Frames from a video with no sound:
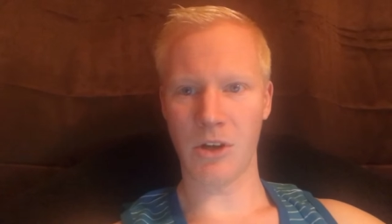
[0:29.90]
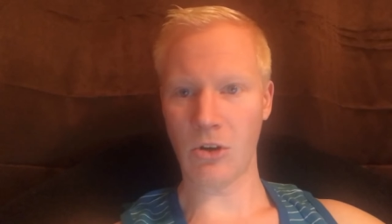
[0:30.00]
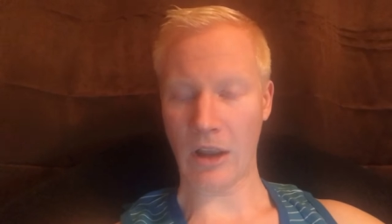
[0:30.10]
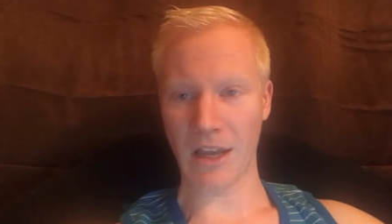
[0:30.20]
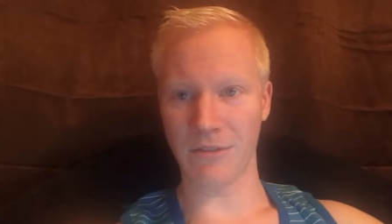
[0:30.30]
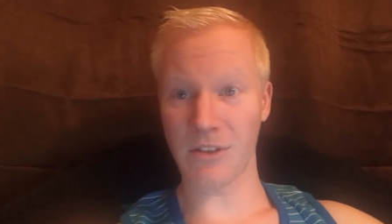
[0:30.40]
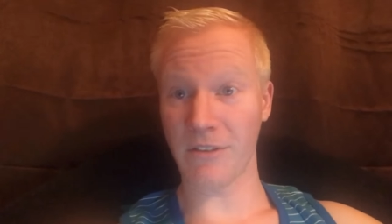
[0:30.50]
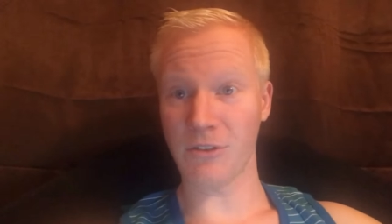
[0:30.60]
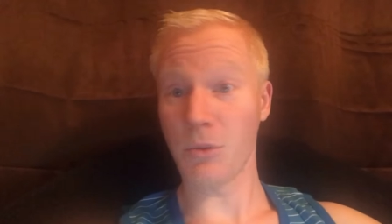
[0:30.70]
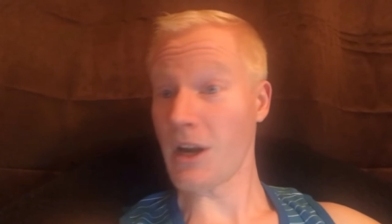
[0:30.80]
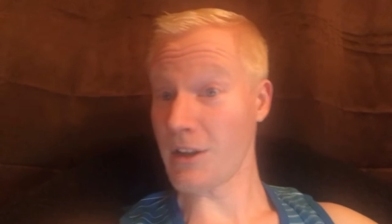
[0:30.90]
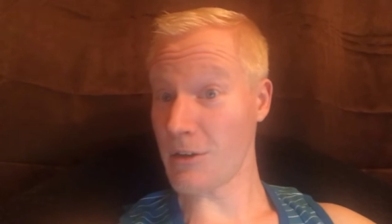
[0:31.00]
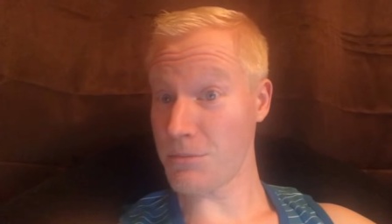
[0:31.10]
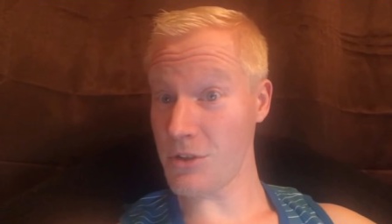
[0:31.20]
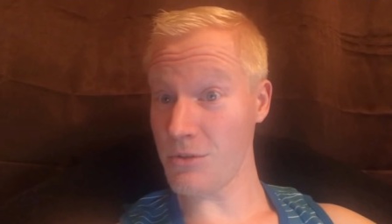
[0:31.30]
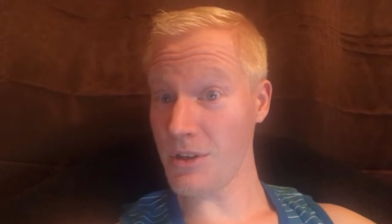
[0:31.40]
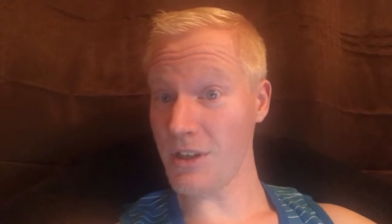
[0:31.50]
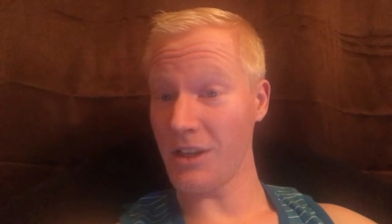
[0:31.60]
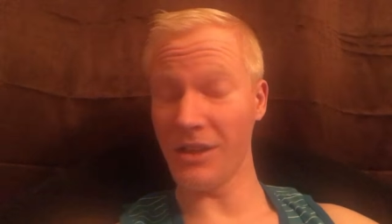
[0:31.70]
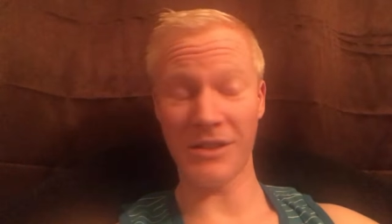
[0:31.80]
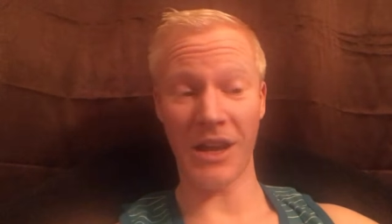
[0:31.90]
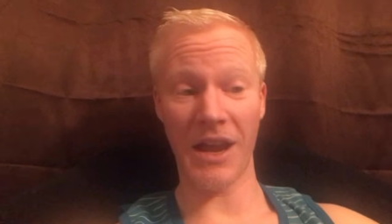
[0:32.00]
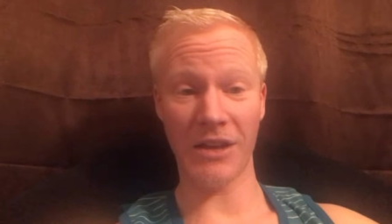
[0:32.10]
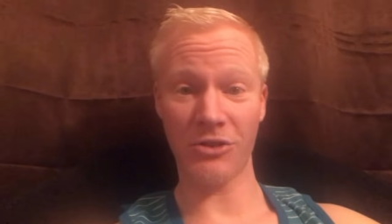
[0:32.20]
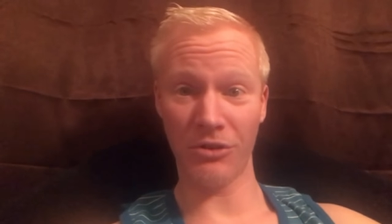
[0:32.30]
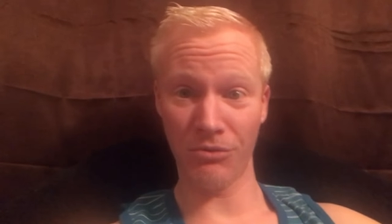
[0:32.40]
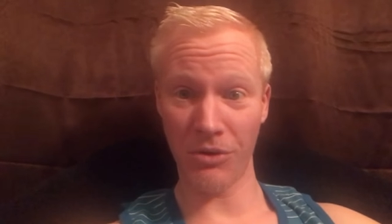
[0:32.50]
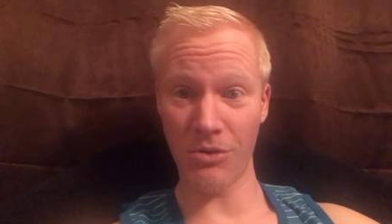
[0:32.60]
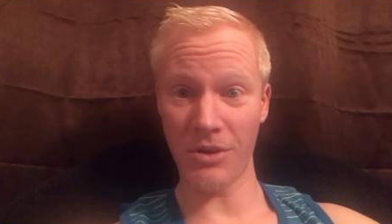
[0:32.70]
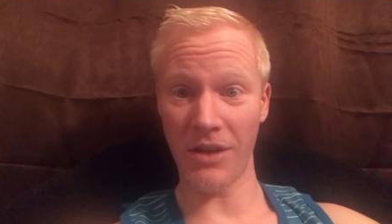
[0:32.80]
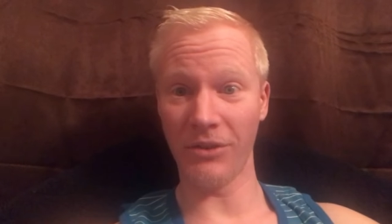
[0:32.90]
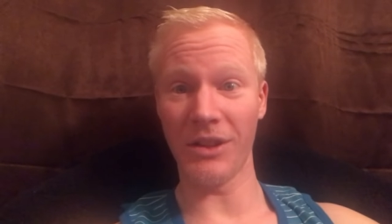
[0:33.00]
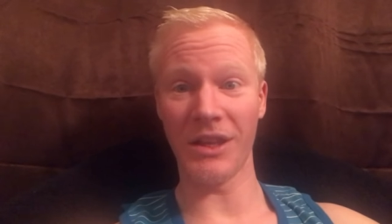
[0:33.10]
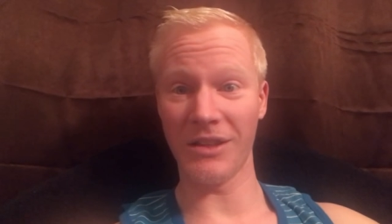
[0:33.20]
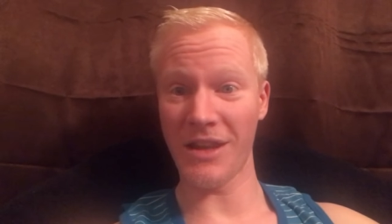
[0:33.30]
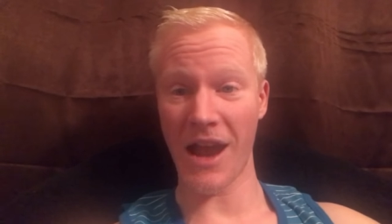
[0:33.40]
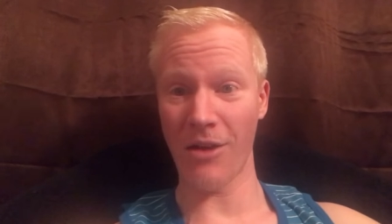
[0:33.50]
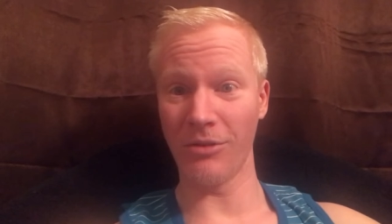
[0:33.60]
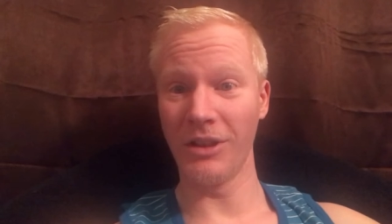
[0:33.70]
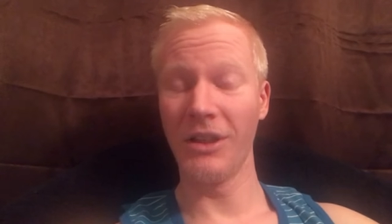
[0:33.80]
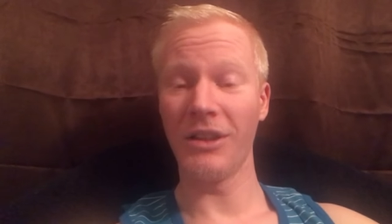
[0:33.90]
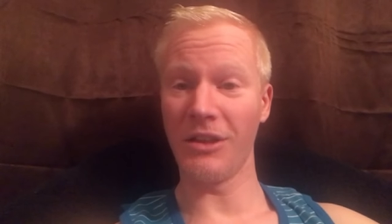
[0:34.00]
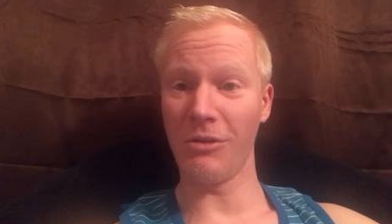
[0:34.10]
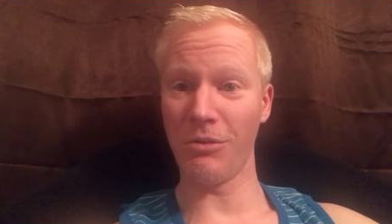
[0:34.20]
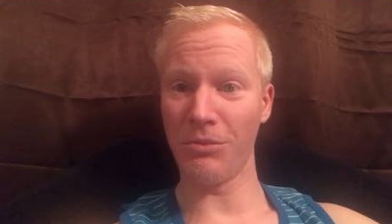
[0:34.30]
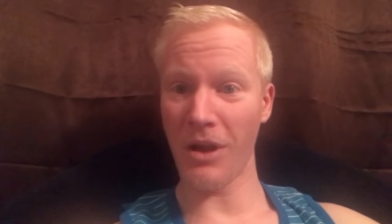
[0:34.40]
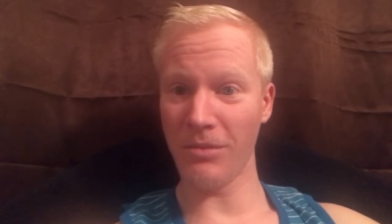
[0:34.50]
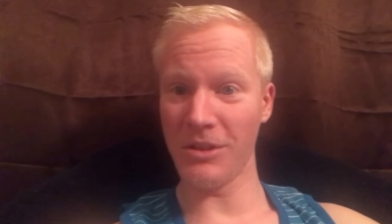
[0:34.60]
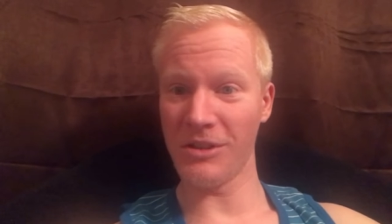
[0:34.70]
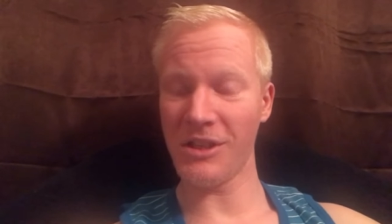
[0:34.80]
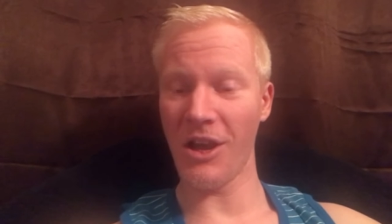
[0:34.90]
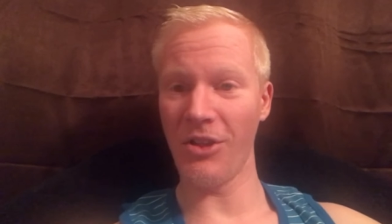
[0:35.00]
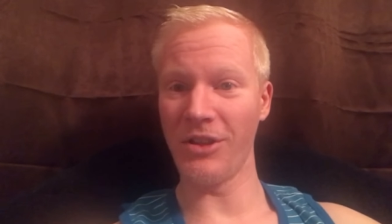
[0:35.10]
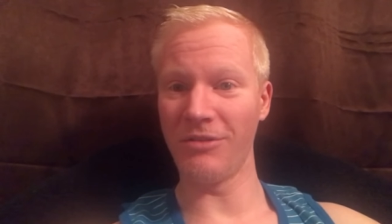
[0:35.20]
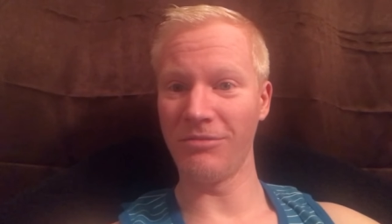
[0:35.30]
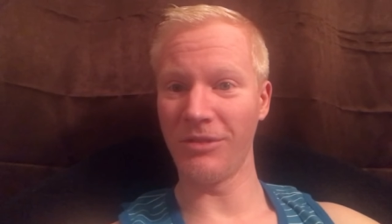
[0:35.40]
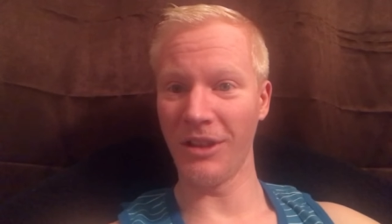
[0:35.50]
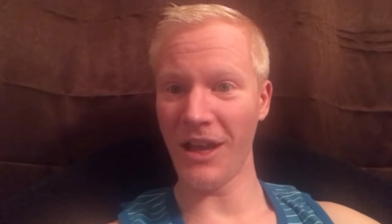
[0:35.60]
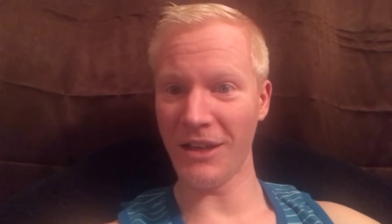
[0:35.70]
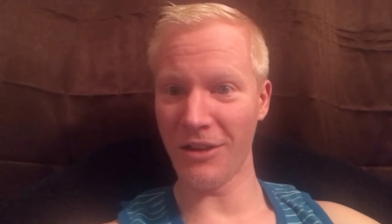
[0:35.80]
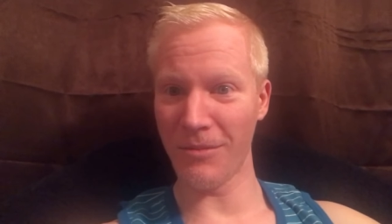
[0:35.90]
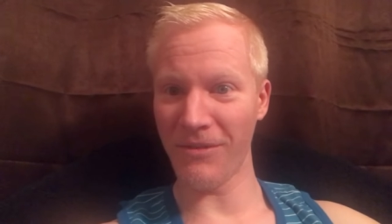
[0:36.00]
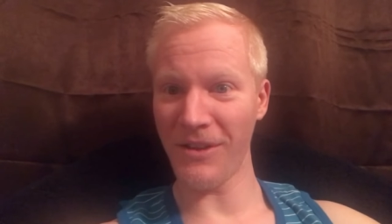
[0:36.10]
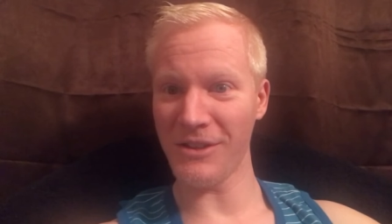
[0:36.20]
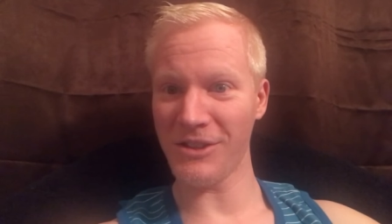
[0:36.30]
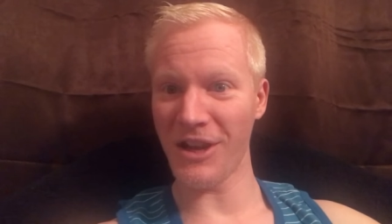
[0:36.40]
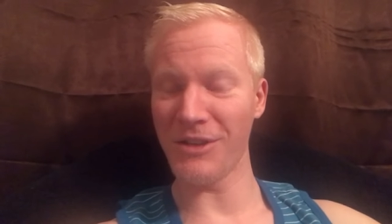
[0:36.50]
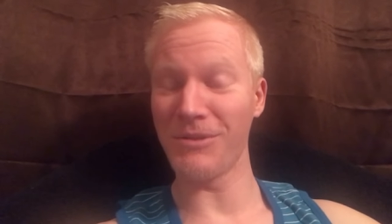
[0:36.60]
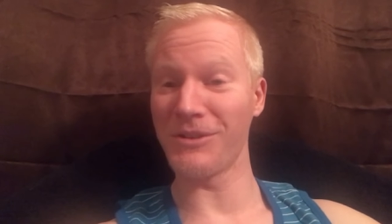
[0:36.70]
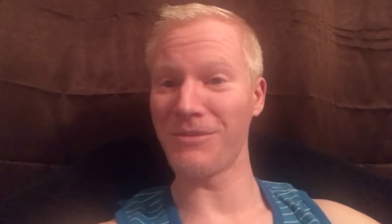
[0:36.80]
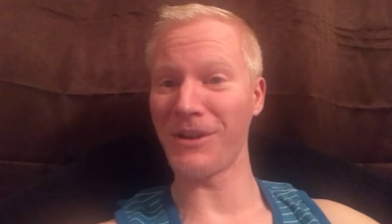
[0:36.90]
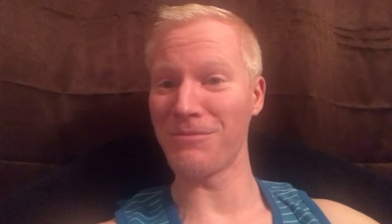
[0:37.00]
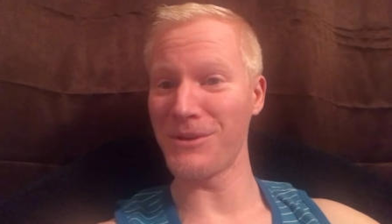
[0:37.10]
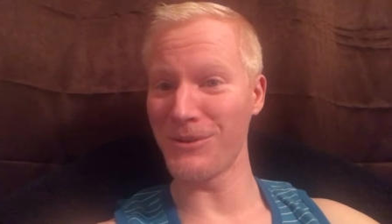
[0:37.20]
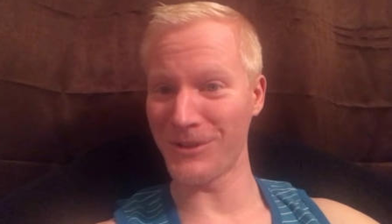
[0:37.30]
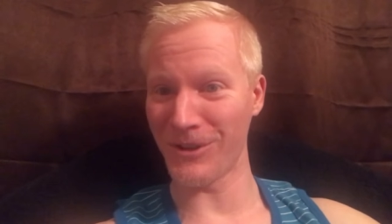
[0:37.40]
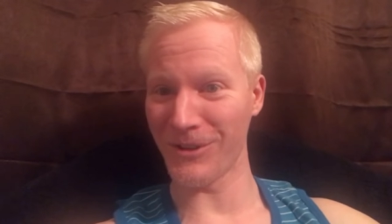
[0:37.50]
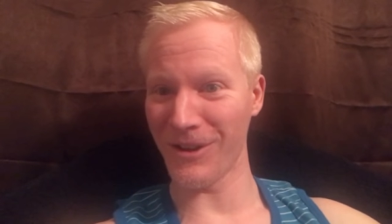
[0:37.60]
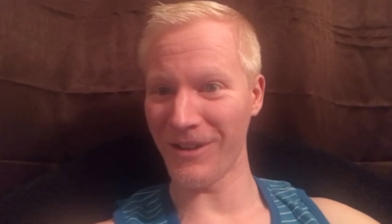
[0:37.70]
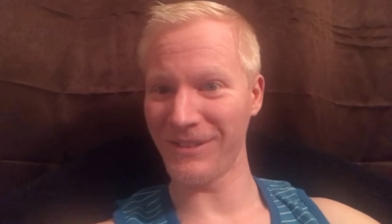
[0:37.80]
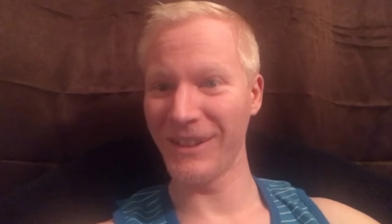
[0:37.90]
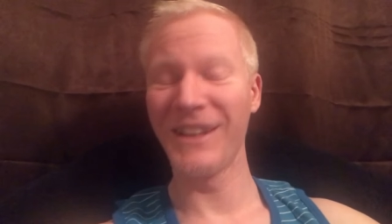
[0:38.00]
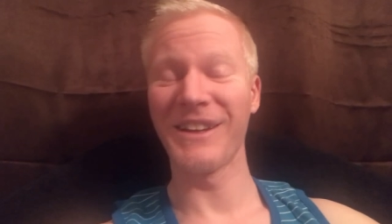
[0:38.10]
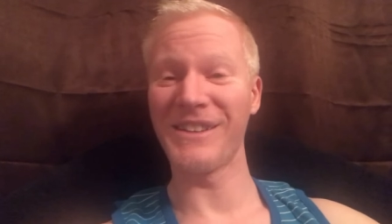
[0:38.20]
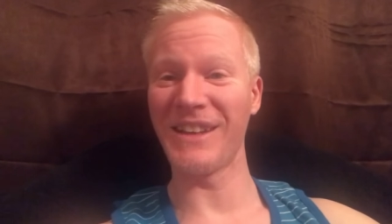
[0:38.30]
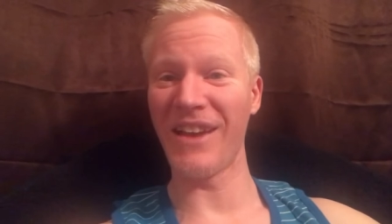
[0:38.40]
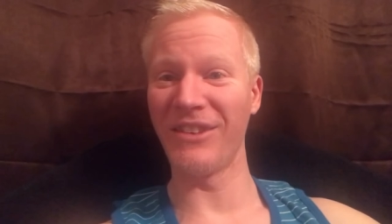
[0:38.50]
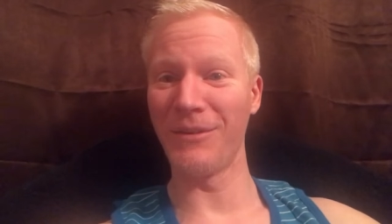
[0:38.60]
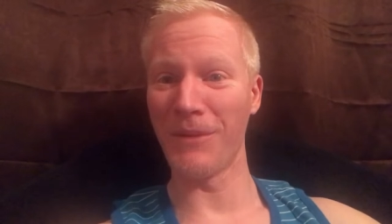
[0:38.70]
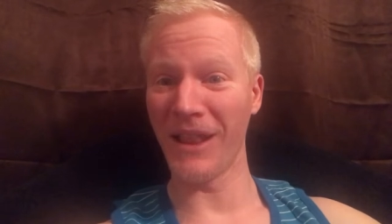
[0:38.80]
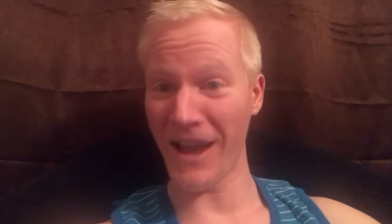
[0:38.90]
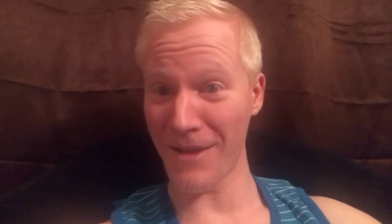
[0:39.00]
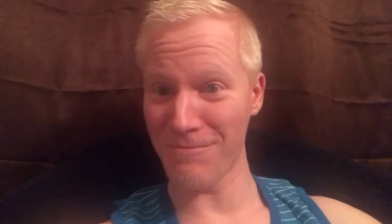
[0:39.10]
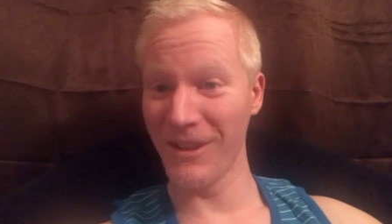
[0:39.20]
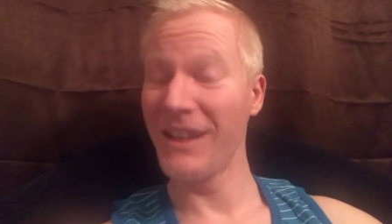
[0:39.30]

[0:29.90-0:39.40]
all kind of stuff. So what I ended up doing is I actually wrote everything down. Like you can probably just tell that the lighting on my face changed because my computer turned off because I have it in my lap.